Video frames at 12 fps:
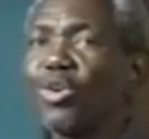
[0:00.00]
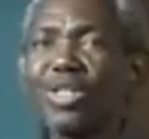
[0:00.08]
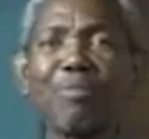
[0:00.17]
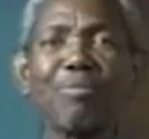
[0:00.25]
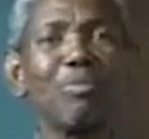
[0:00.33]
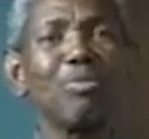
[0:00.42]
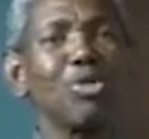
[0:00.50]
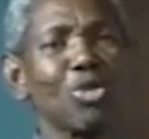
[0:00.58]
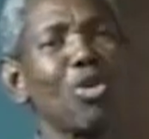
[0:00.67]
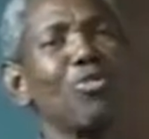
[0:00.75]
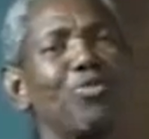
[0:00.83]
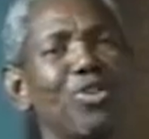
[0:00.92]
other people's
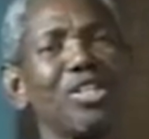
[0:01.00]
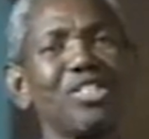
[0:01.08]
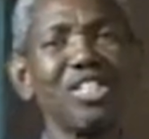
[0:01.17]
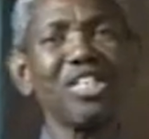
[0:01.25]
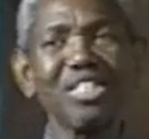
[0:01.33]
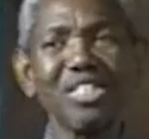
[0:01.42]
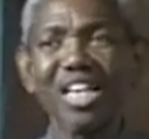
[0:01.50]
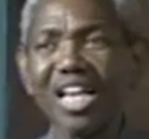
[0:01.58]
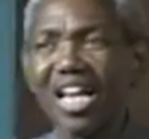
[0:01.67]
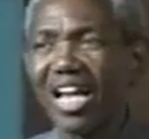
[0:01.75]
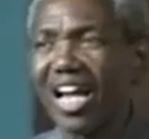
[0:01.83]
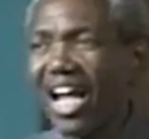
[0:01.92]
conferences,
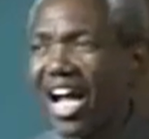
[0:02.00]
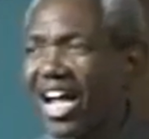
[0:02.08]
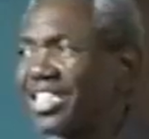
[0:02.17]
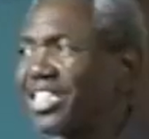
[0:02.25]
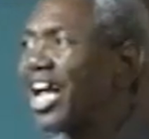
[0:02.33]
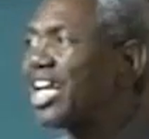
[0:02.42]
and